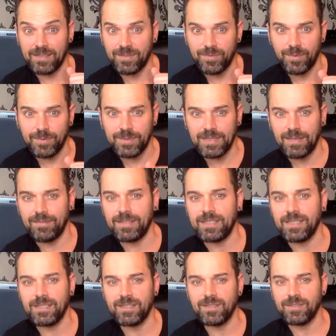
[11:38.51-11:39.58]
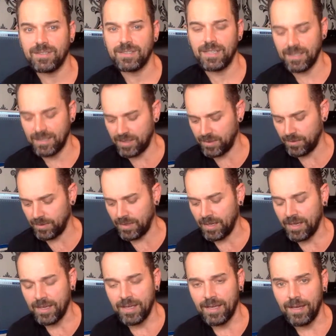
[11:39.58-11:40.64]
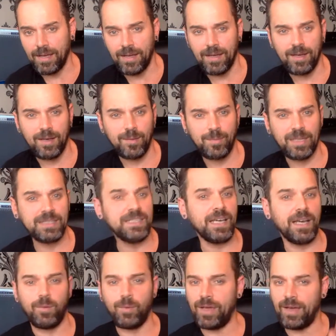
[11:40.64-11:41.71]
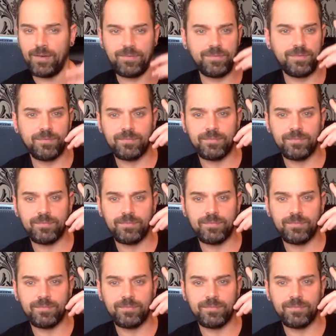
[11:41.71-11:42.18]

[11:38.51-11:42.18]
from the 70s, so stay tuned. But yeah, we have